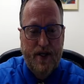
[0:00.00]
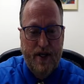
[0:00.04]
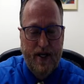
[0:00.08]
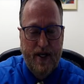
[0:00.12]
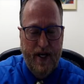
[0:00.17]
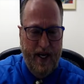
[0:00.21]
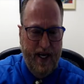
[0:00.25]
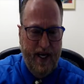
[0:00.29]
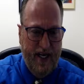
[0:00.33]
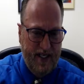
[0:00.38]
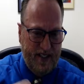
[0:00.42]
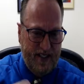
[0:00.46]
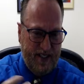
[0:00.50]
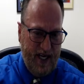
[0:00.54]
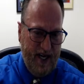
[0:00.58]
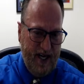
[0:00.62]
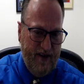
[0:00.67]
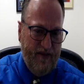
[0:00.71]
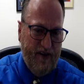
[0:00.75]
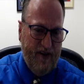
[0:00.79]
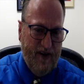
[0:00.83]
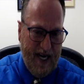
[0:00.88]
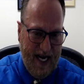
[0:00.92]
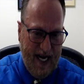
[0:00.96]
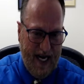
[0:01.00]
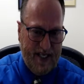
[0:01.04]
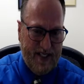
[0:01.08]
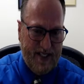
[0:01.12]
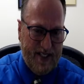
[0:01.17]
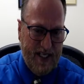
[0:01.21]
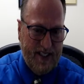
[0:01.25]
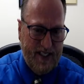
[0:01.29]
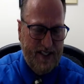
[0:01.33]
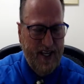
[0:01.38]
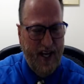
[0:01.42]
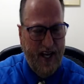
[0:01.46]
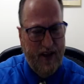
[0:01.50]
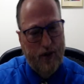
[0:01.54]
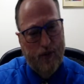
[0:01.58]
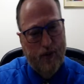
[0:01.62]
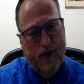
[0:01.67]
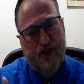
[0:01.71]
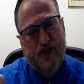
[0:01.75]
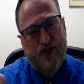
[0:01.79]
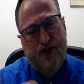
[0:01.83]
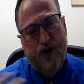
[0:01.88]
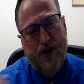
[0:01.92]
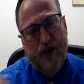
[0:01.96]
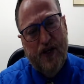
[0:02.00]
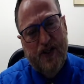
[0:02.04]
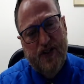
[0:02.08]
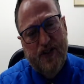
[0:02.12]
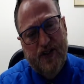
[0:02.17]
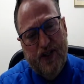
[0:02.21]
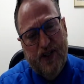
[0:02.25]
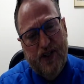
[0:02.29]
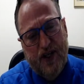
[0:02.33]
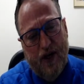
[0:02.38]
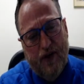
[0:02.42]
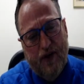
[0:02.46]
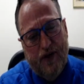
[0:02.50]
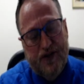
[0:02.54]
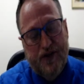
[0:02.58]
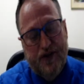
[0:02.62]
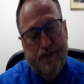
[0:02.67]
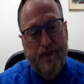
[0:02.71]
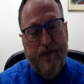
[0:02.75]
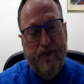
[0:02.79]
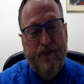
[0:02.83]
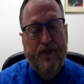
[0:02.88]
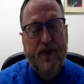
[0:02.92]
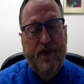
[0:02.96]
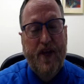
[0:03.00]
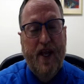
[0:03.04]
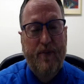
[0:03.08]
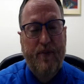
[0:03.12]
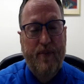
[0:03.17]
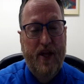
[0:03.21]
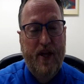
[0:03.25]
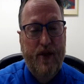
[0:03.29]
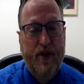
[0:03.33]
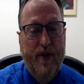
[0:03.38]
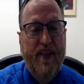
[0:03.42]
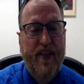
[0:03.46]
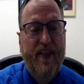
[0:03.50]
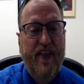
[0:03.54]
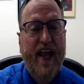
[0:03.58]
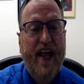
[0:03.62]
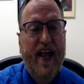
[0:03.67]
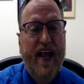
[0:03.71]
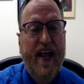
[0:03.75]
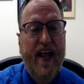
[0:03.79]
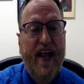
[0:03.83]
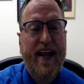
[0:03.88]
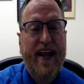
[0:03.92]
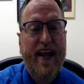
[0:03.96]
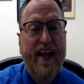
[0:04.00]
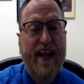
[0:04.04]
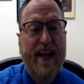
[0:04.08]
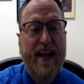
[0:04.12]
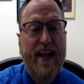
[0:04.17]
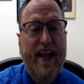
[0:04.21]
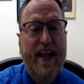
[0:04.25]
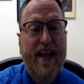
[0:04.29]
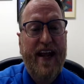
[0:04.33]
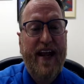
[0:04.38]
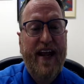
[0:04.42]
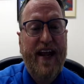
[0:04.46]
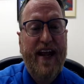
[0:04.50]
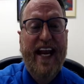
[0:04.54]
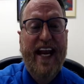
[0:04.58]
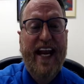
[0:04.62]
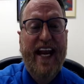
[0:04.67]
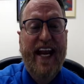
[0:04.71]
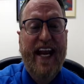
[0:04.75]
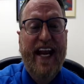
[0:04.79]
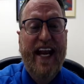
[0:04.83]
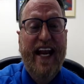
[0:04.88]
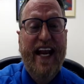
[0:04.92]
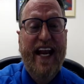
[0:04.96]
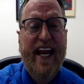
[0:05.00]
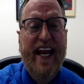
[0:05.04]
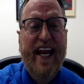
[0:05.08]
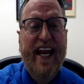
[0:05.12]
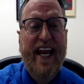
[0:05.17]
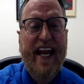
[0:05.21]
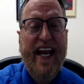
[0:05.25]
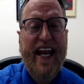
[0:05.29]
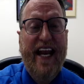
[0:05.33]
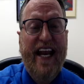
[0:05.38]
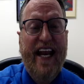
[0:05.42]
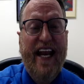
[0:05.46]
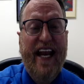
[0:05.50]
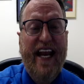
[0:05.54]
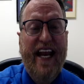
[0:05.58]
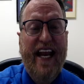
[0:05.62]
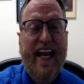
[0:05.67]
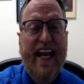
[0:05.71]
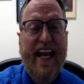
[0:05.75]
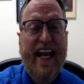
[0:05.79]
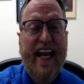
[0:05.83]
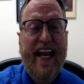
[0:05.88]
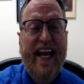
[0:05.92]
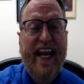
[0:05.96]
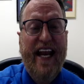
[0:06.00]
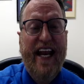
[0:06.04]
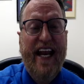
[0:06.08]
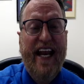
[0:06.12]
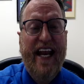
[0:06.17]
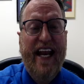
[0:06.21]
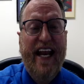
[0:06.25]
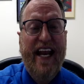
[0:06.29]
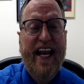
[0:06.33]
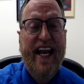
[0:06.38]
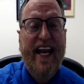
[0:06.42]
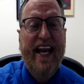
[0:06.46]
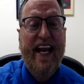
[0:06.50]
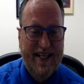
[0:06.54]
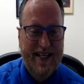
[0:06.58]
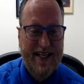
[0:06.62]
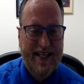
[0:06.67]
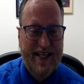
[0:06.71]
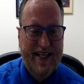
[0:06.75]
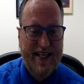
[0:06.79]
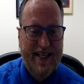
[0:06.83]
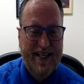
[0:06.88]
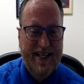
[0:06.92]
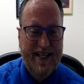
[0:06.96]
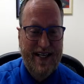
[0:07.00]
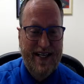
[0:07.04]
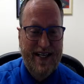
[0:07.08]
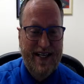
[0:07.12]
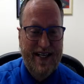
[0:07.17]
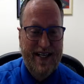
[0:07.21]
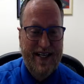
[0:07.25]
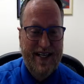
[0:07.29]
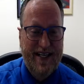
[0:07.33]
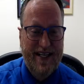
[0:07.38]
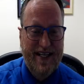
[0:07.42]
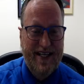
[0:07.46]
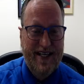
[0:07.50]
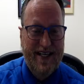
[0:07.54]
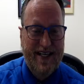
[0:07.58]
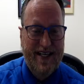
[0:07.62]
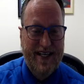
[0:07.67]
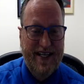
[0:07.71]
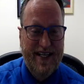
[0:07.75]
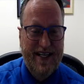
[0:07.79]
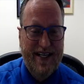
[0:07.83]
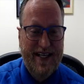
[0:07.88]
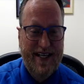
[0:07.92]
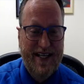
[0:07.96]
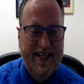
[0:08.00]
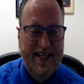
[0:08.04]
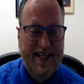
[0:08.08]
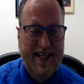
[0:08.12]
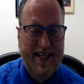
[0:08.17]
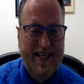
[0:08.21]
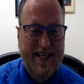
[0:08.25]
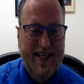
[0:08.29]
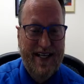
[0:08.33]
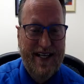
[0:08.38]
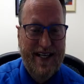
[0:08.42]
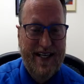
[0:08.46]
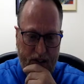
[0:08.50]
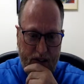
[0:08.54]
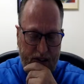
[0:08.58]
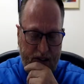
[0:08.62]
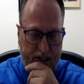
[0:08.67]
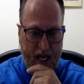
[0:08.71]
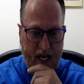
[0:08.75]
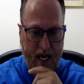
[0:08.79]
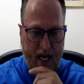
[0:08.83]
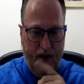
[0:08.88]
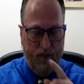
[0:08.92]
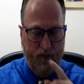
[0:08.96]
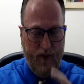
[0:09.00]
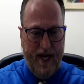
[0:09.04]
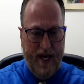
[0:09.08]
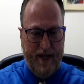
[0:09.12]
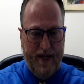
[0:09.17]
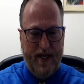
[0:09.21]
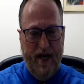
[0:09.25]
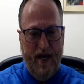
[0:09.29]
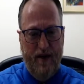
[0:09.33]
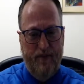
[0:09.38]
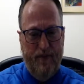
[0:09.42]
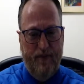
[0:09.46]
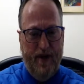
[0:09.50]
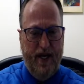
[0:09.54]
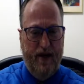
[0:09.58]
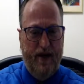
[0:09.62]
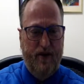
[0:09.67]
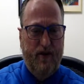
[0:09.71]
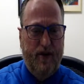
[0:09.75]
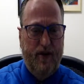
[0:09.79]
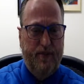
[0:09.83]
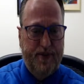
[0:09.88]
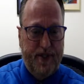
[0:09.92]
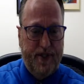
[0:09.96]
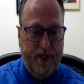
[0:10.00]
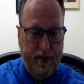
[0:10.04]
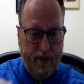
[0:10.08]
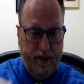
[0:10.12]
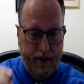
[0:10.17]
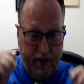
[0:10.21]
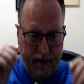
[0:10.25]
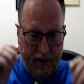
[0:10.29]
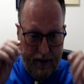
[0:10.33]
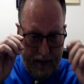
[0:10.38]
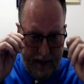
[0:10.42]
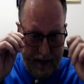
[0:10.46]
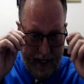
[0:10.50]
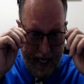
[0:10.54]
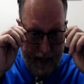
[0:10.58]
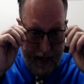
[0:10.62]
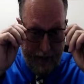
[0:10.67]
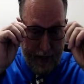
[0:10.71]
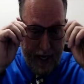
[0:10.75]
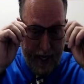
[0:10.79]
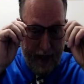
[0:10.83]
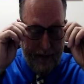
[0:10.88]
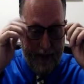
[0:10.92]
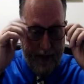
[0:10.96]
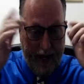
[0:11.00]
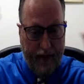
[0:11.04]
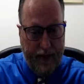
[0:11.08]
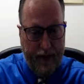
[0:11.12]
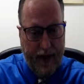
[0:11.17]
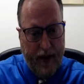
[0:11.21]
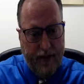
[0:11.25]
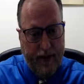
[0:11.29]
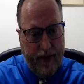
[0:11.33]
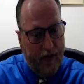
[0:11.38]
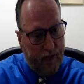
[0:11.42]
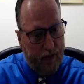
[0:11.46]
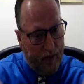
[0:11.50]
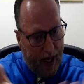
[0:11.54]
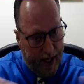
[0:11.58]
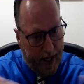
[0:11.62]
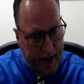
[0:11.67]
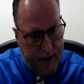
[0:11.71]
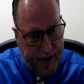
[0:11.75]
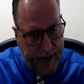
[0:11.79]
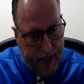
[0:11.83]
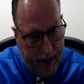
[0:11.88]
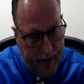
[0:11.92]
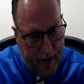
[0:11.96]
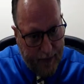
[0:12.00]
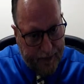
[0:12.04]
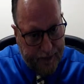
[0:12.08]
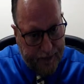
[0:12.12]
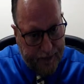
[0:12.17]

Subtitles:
He saved their assets. Now they're worth trillions of dollars. And by the way, they never pay any damn tax because they don't have to. Now, write down bankruptcy. Now. Write it down.